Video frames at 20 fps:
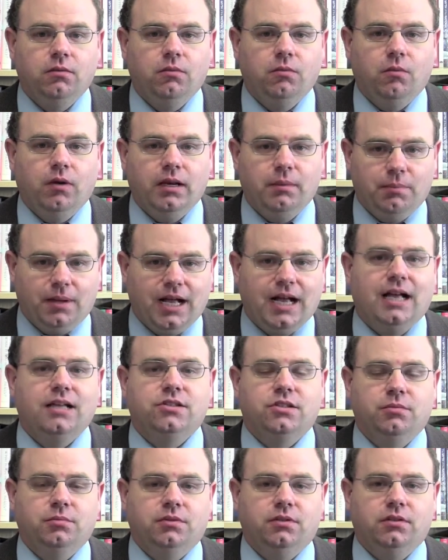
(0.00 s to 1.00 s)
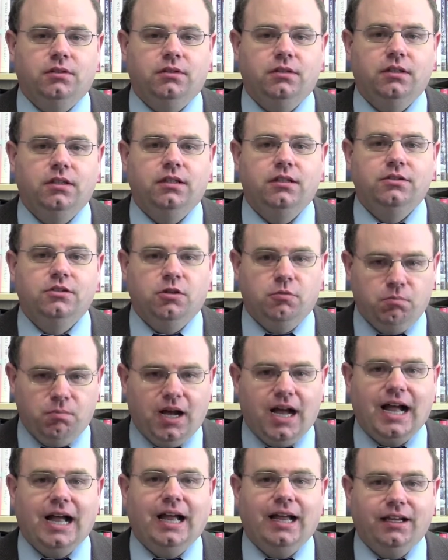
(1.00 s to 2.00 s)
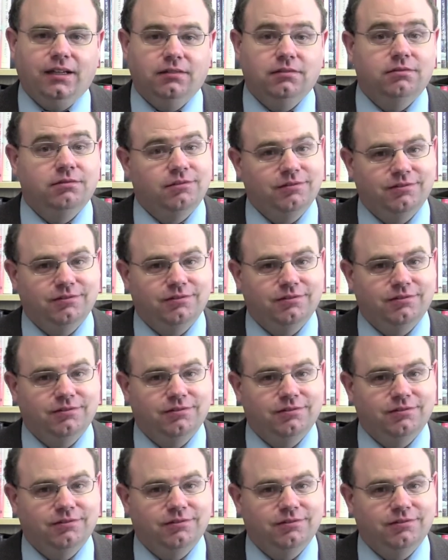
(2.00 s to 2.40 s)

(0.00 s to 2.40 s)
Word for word: when possible, to buy